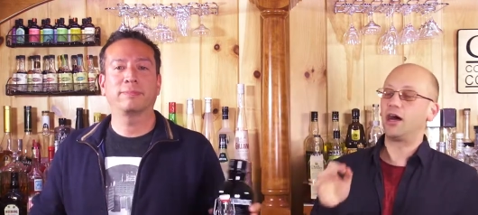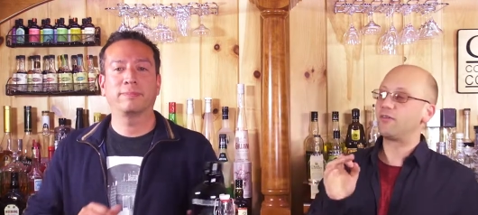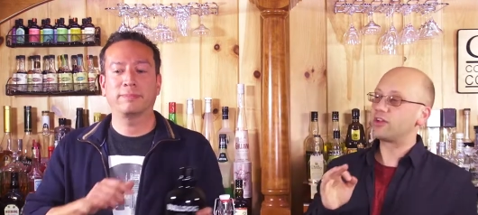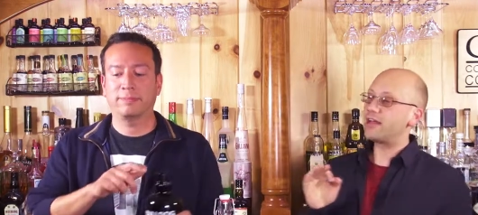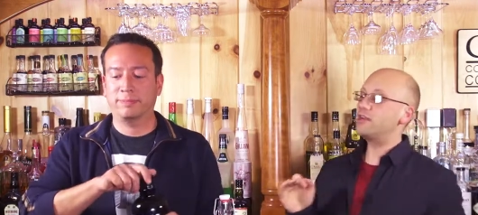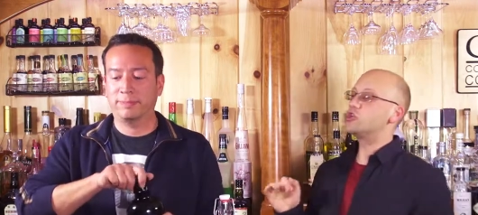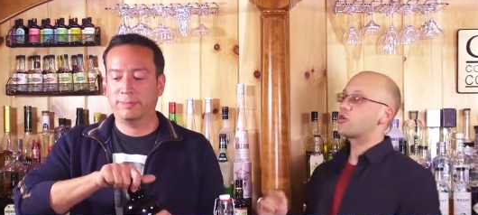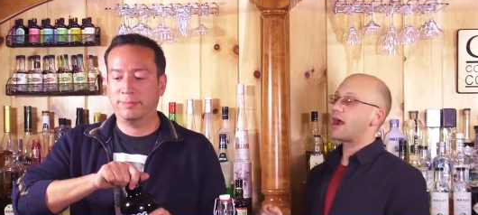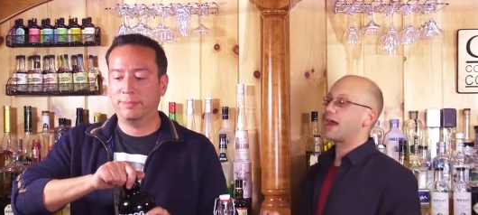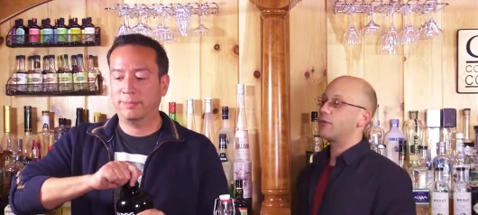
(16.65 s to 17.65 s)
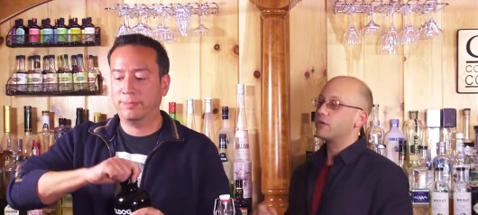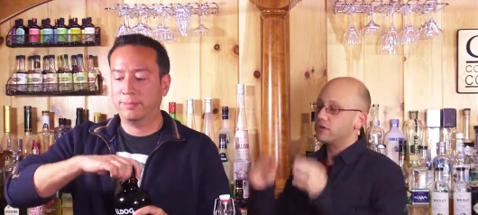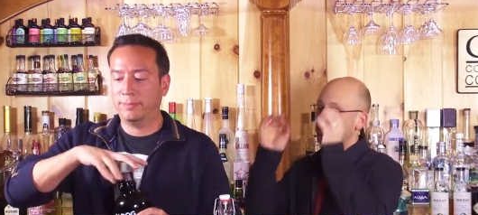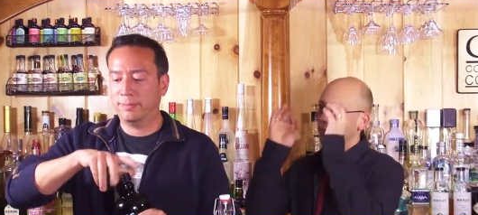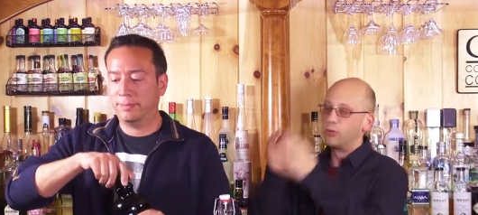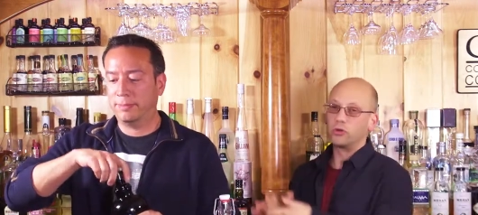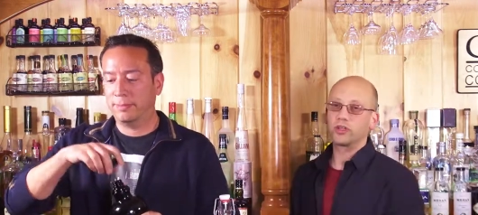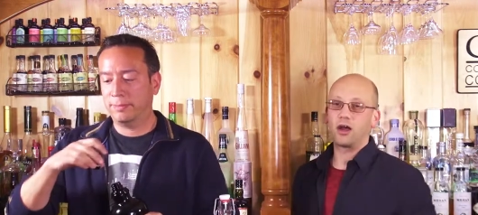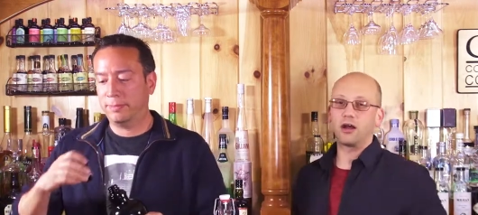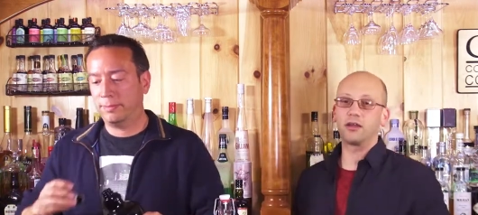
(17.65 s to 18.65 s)
Speaker 1: of London Dry. We're using
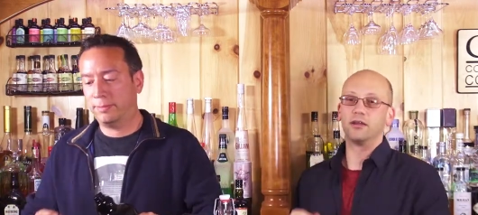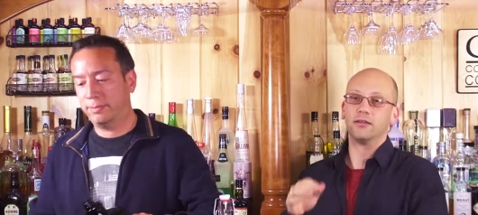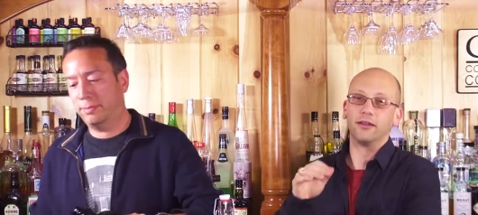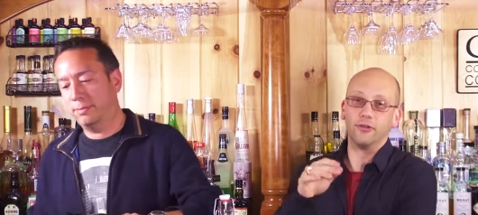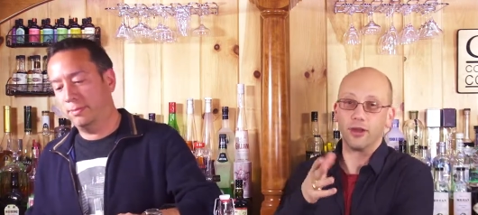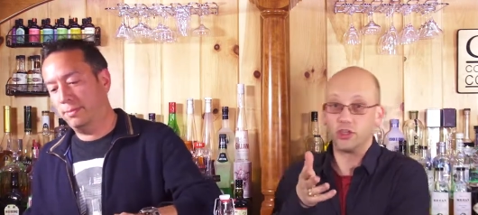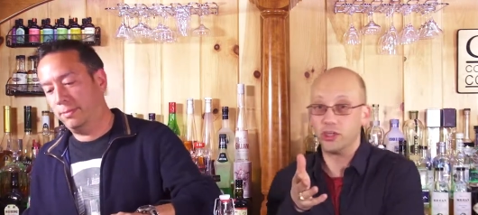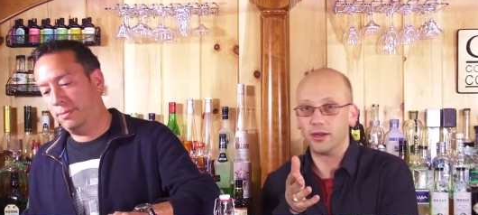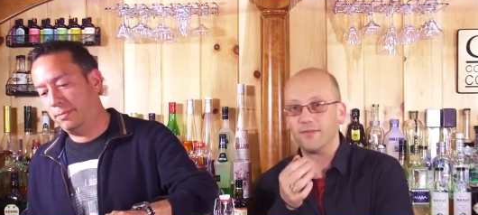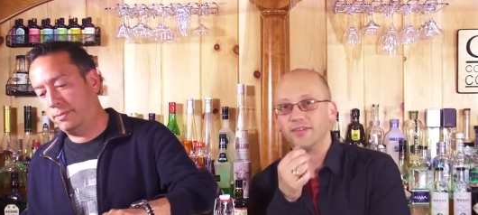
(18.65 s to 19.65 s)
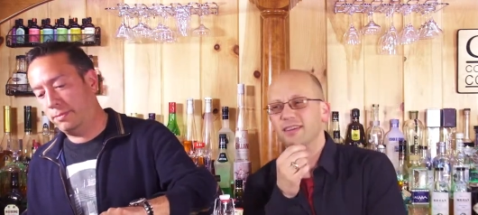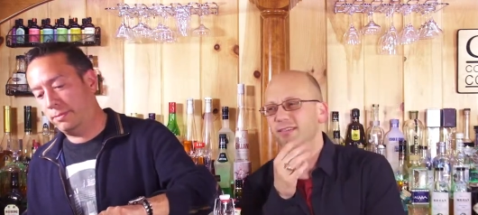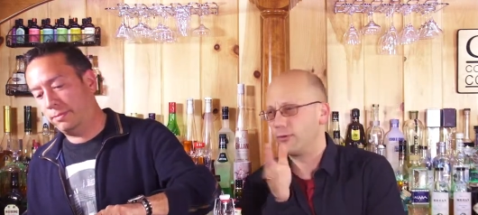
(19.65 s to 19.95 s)
Bulldog London Dry gin. Obviously, it's a